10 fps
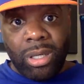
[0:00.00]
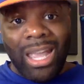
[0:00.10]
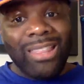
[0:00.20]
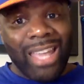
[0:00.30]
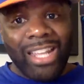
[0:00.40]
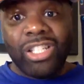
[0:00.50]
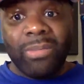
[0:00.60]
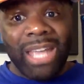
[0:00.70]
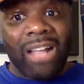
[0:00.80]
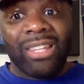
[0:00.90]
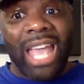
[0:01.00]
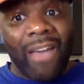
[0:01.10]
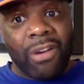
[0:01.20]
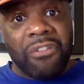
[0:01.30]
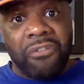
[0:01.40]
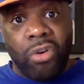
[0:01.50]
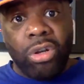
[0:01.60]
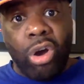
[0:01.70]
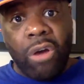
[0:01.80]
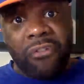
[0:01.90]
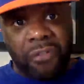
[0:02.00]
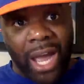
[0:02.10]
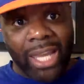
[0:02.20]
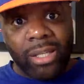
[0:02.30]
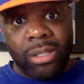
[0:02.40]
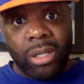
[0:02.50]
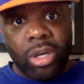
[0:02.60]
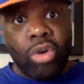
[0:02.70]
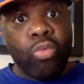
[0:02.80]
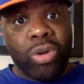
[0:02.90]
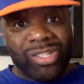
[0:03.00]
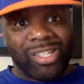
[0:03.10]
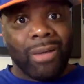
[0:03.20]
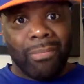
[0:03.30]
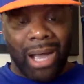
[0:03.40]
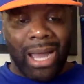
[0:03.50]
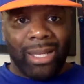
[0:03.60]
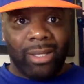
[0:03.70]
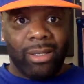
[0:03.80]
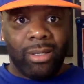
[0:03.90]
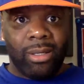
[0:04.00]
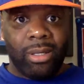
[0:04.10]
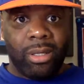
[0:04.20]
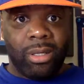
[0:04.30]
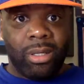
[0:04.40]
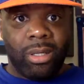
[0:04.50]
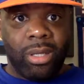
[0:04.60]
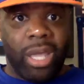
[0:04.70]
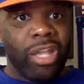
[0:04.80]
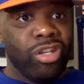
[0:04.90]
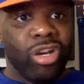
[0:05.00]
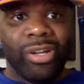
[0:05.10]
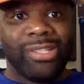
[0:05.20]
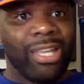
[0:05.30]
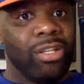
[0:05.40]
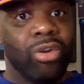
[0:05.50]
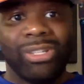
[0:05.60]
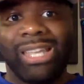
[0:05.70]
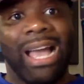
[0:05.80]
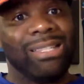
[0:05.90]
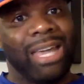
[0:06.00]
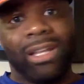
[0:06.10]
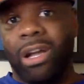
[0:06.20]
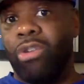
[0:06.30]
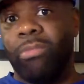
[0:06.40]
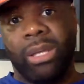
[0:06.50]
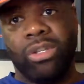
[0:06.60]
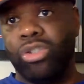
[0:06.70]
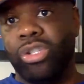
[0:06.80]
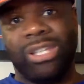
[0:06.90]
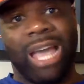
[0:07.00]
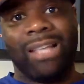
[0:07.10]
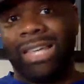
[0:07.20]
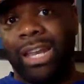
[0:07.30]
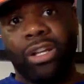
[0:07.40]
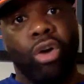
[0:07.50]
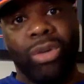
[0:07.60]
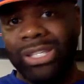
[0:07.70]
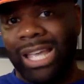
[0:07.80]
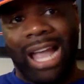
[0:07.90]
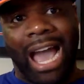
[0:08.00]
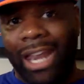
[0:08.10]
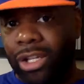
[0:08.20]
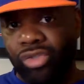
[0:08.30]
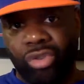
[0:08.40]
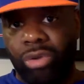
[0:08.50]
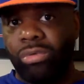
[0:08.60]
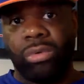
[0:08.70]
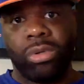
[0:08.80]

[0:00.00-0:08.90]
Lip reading: And then he's gonna be out there having a full-on fight with somebody. And you're gonna say, yo, this guy's gotta go, man. This guy's gotta go. He's like out of control.